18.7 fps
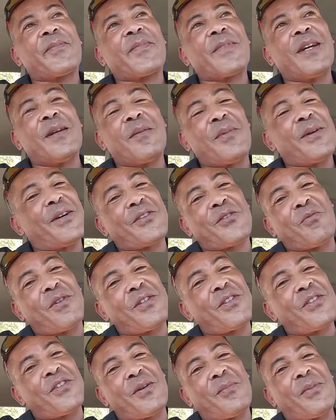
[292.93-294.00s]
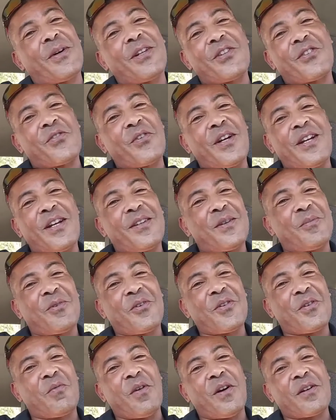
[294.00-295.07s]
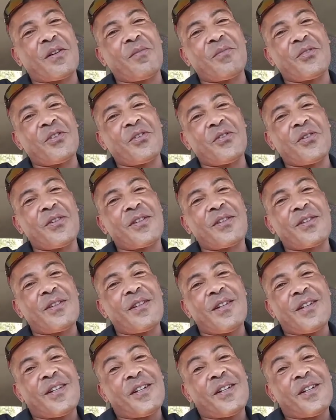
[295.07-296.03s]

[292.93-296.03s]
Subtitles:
Anybody else who wants to jump on the train, you're more than welcome to. It's